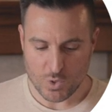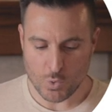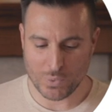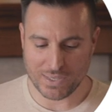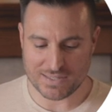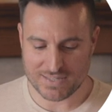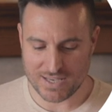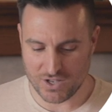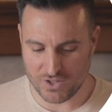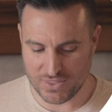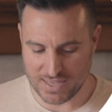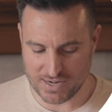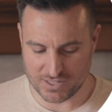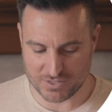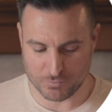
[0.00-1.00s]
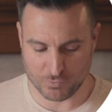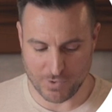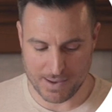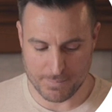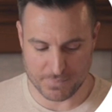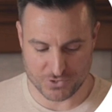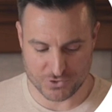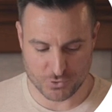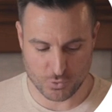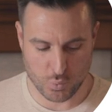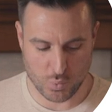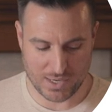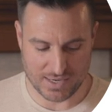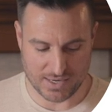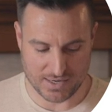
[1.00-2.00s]
we can tell that it's right
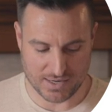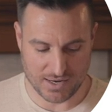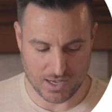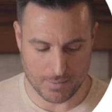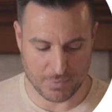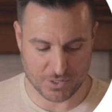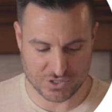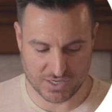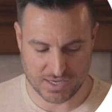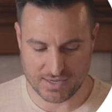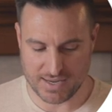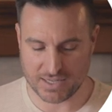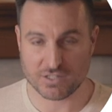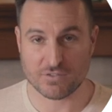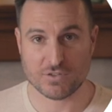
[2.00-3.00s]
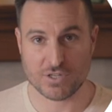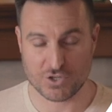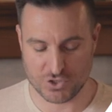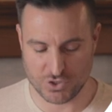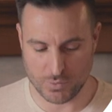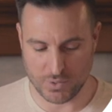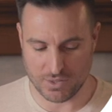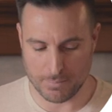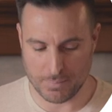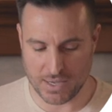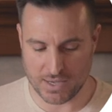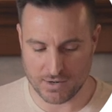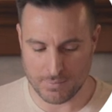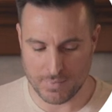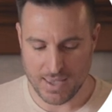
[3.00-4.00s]
between a bunch of connective tissue on the
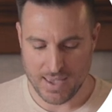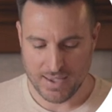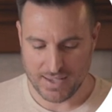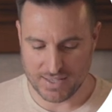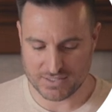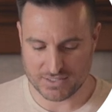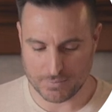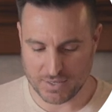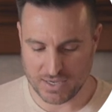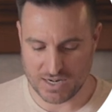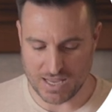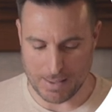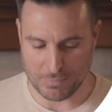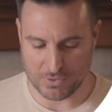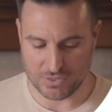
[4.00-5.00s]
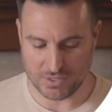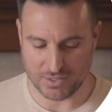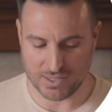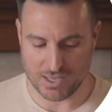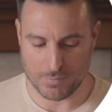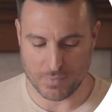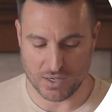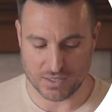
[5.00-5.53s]
bottom and some kind of epithelium